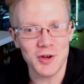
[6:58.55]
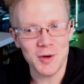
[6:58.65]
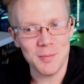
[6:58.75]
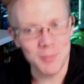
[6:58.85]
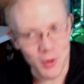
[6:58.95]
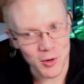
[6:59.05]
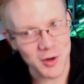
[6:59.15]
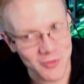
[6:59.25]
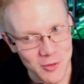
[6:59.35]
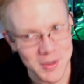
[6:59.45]
more
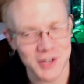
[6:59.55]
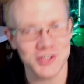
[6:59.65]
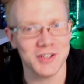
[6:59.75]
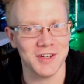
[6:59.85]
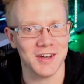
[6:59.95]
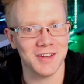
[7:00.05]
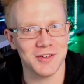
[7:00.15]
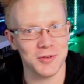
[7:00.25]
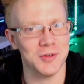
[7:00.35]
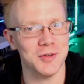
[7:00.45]
information
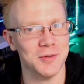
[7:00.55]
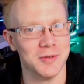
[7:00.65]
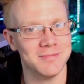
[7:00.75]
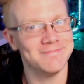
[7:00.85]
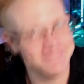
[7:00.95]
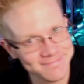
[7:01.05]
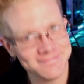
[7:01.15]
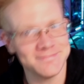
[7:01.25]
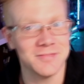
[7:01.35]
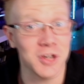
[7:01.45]
to you.
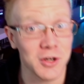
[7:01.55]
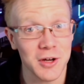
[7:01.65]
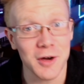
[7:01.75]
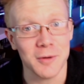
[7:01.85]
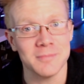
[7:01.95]
Here you go.